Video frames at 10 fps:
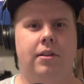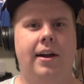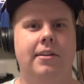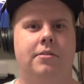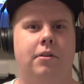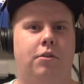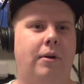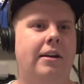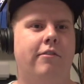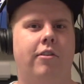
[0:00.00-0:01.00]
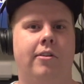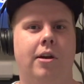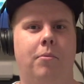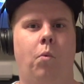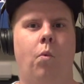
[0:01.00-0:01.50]
Lions are threatening for a
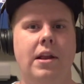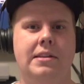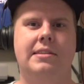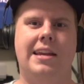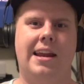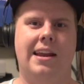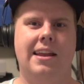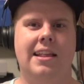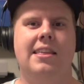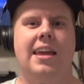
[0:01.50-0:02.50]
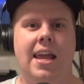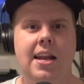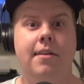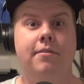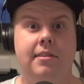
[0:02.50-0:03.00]
number 1 seed in the
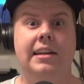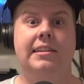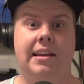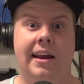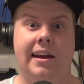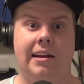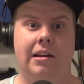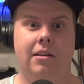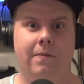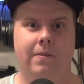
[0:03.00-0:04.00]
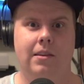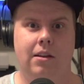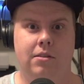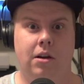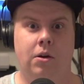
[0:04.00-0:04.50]
NFC today.
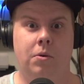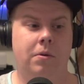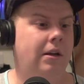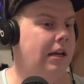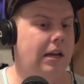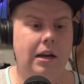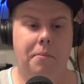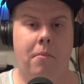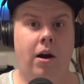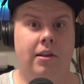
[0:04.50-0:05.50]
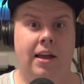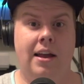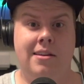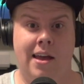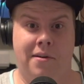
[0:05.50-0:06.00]
So, mark
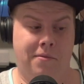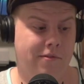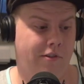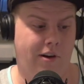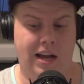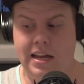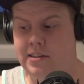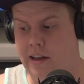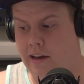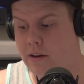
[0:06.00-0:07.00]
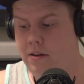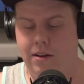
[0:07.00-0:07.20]
that down for a hot take.